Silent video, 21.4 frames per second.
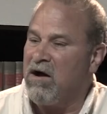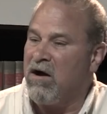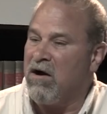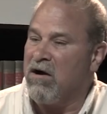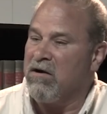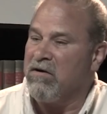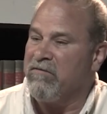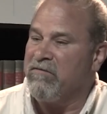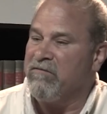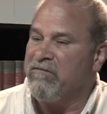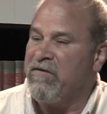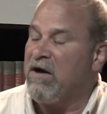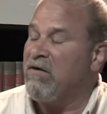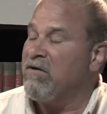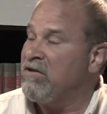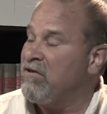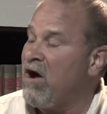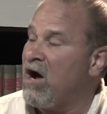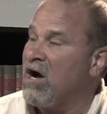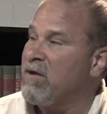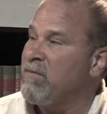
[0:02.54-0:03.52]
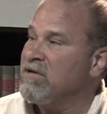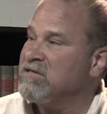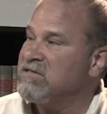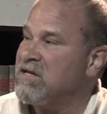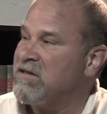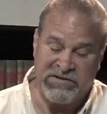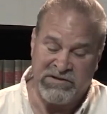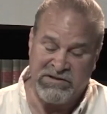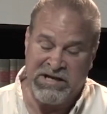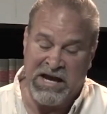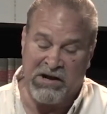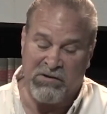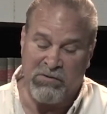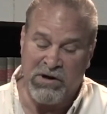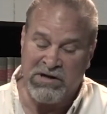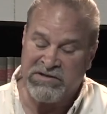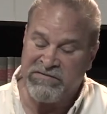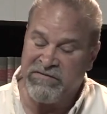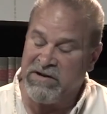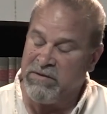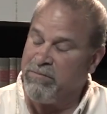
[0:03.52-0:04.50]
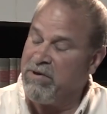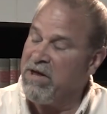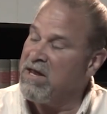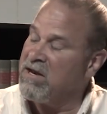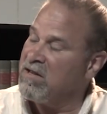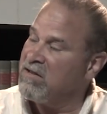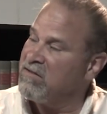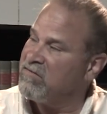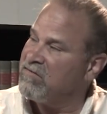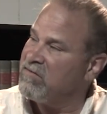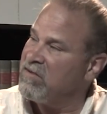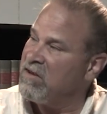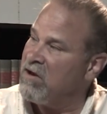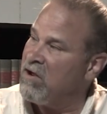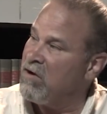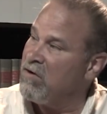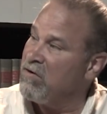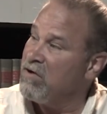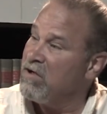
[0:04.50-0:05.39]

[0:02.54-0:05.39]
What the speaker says: our founding documents, like the Declaration of Independence, you know, and